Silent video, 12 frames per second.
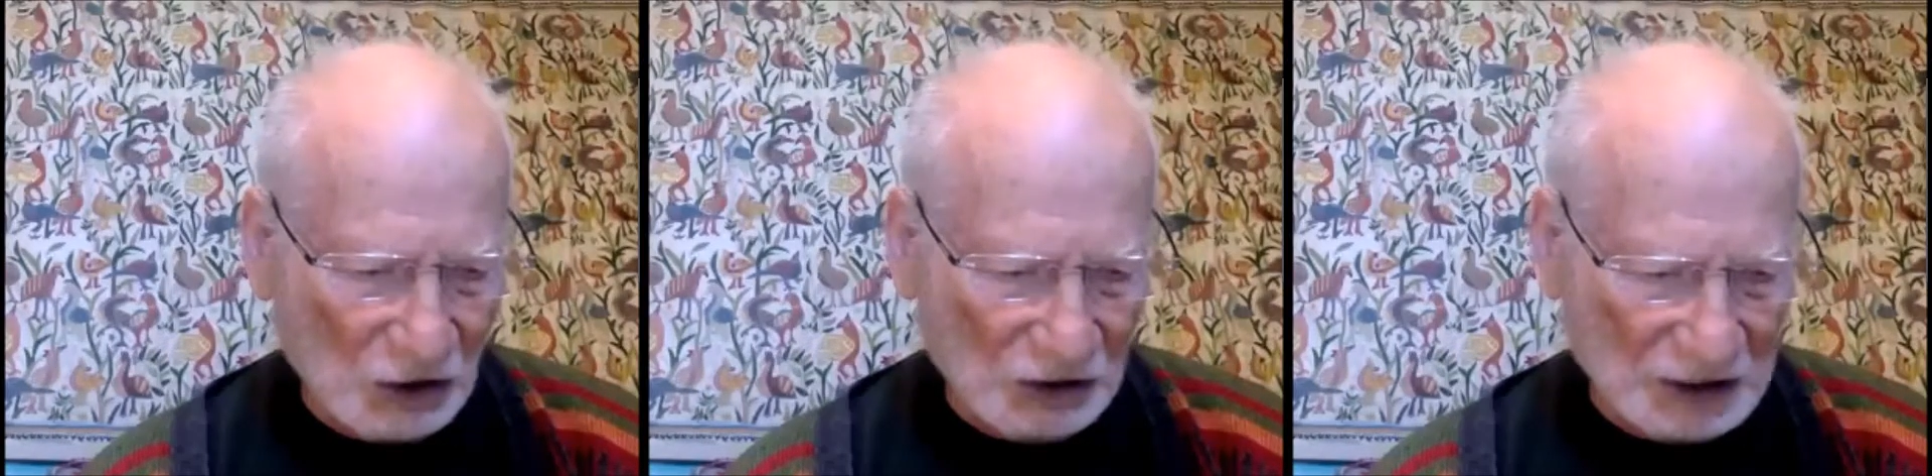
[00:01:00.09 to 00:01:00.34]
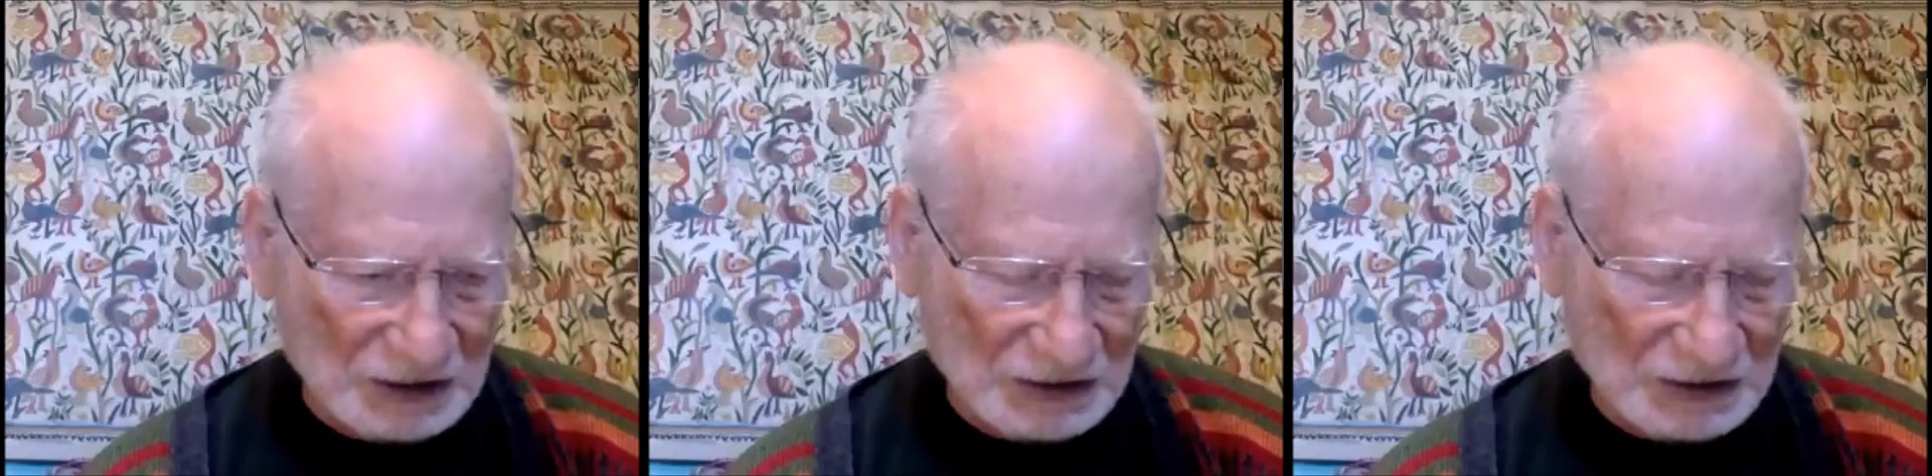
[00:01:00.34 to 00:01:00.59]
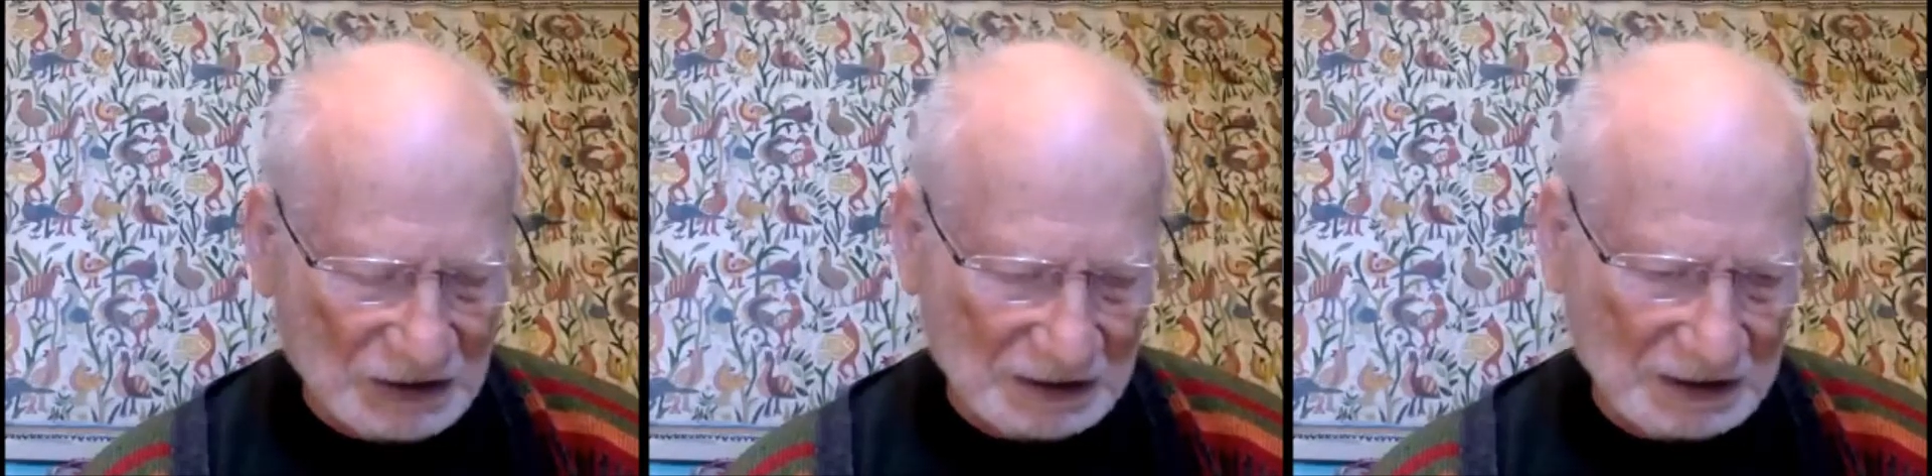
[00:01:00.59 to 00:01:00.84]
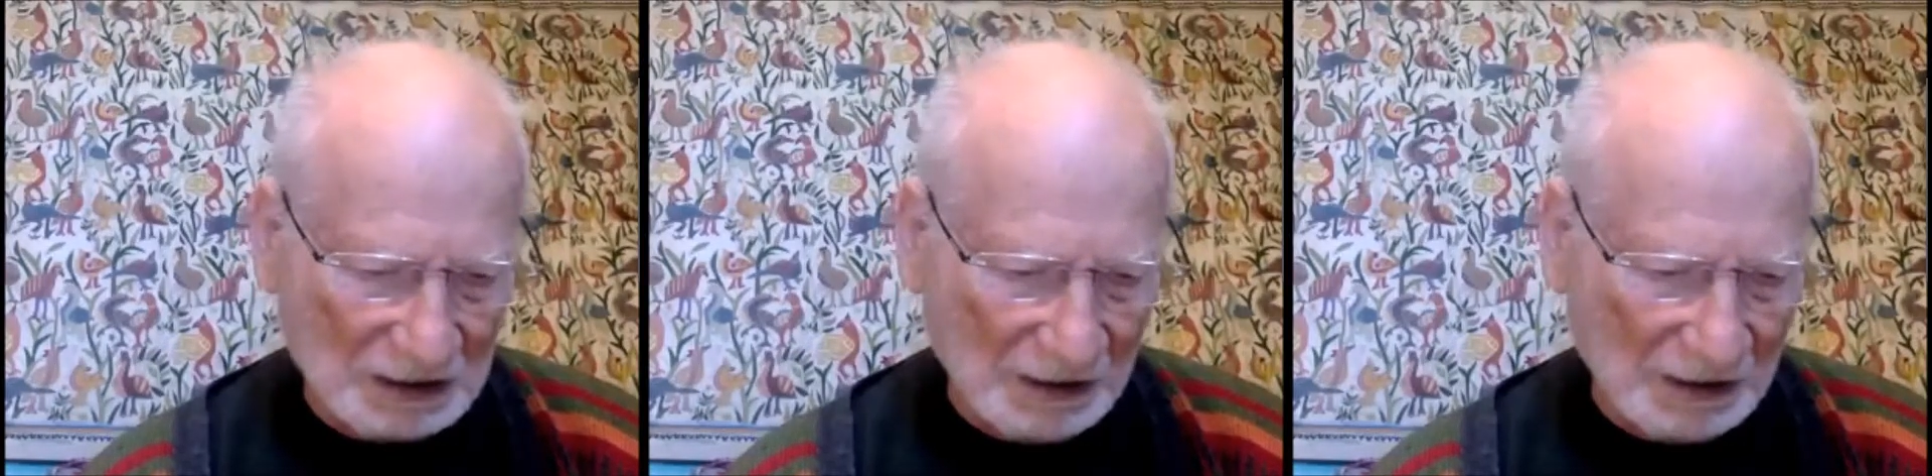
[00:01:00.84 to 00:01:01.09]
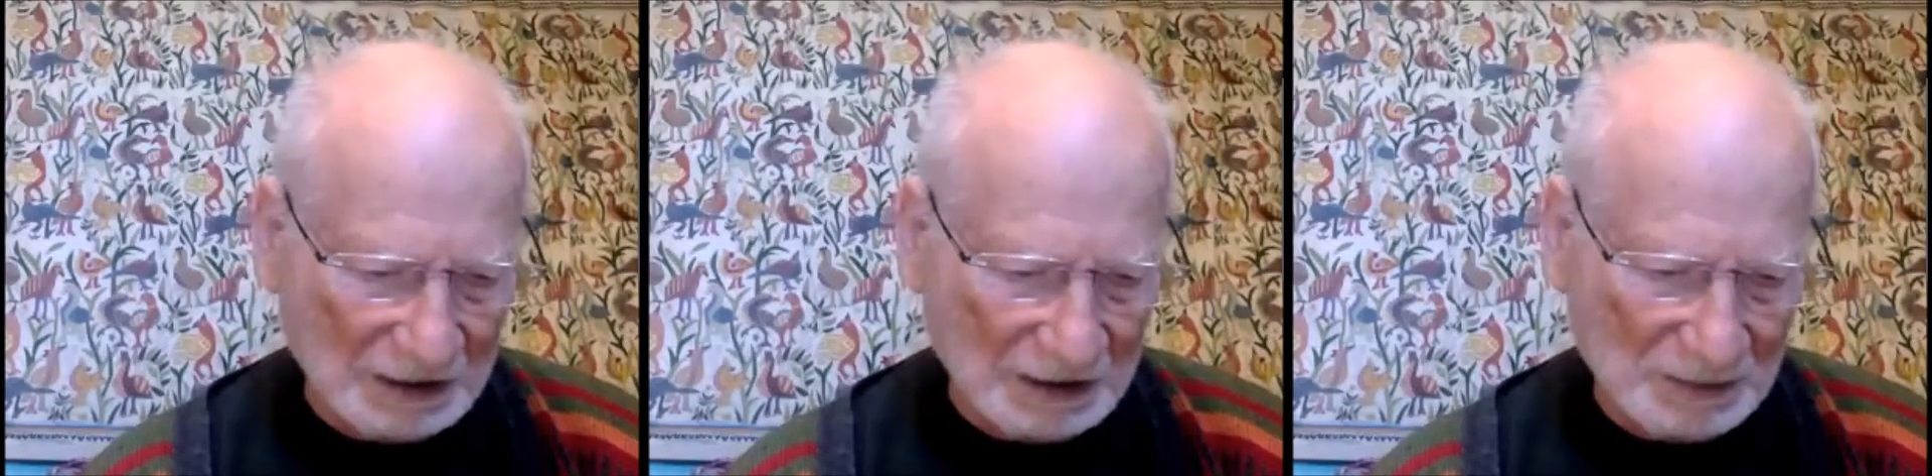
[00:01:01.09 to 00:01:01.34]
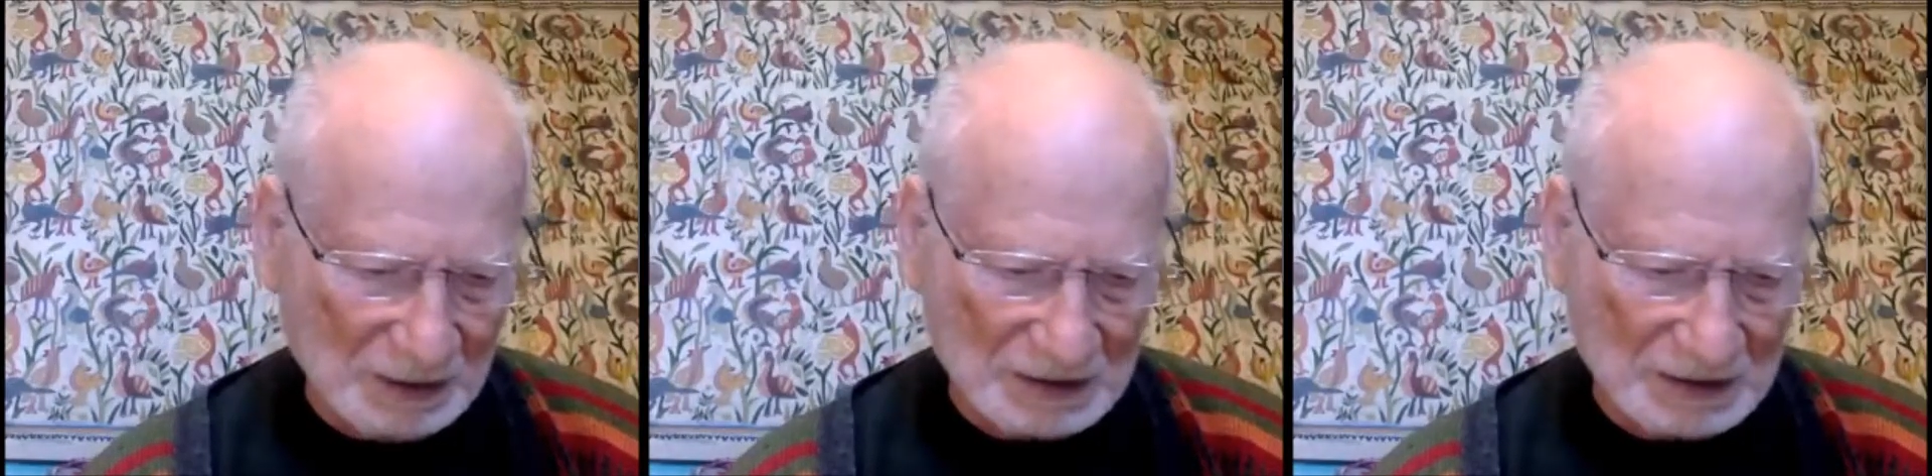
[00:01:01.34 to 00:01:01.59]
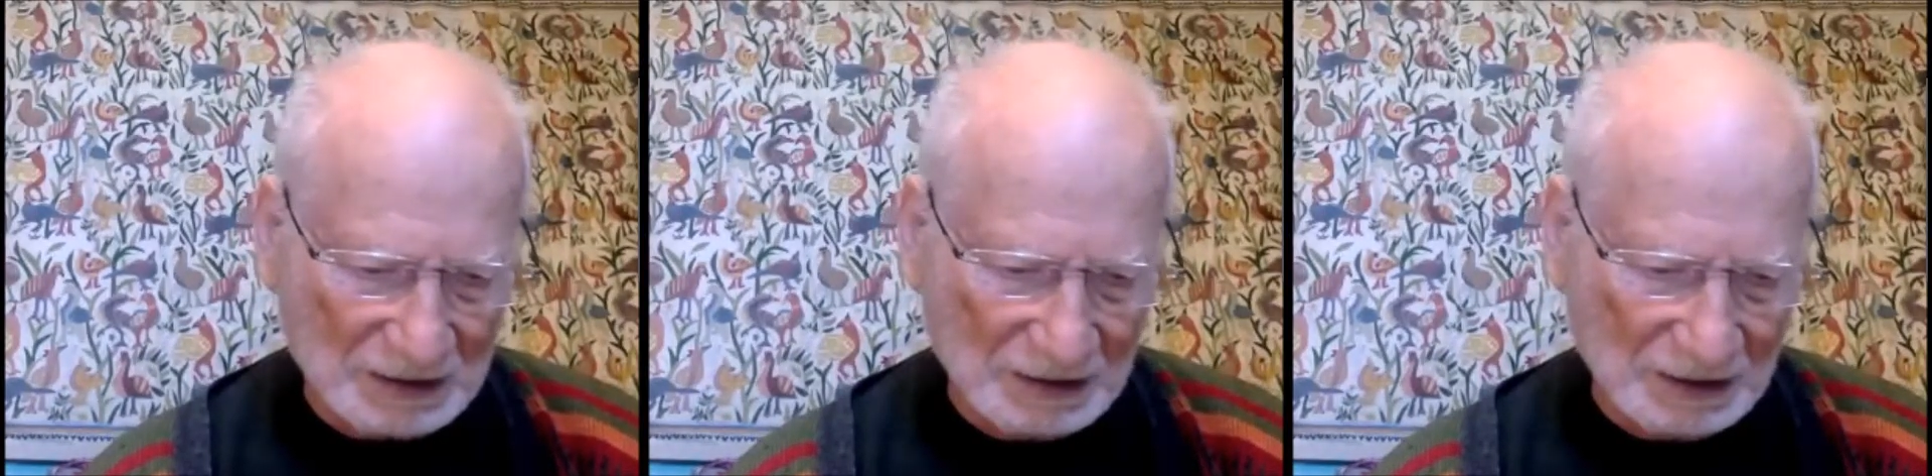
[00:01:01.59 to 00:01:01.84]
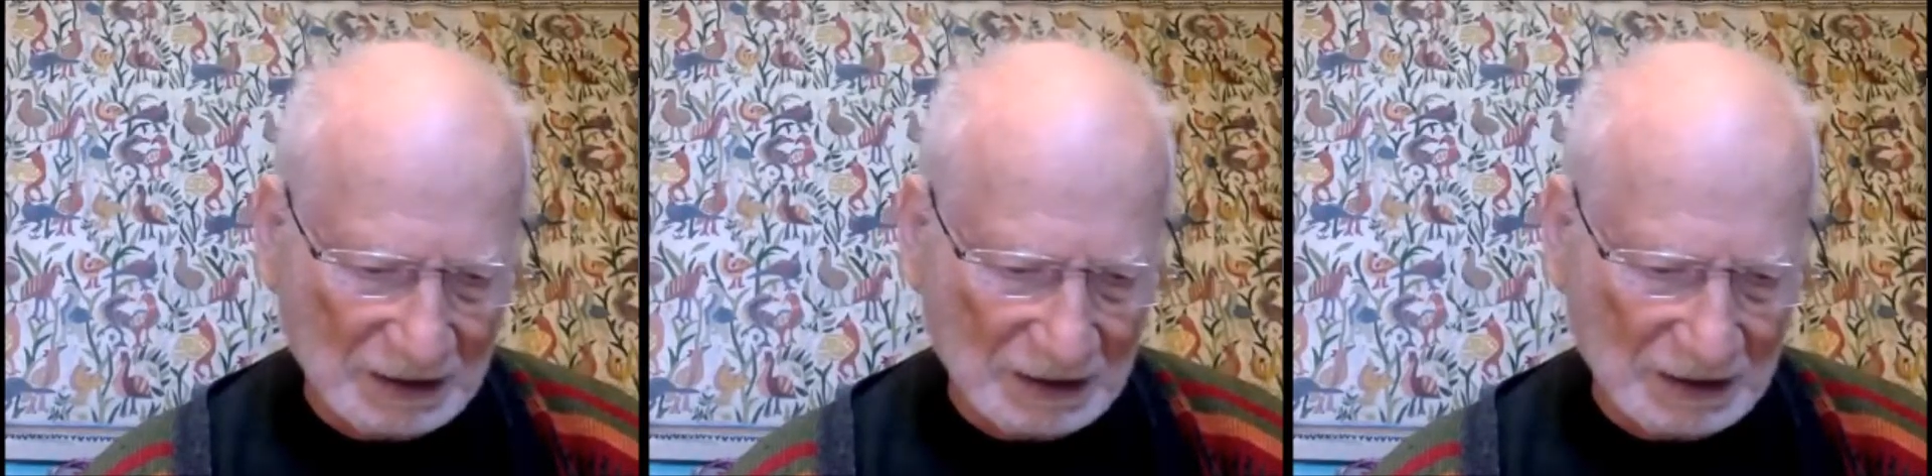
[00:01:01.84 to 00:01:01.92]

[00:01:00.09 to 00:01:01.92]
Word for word: honest and kind person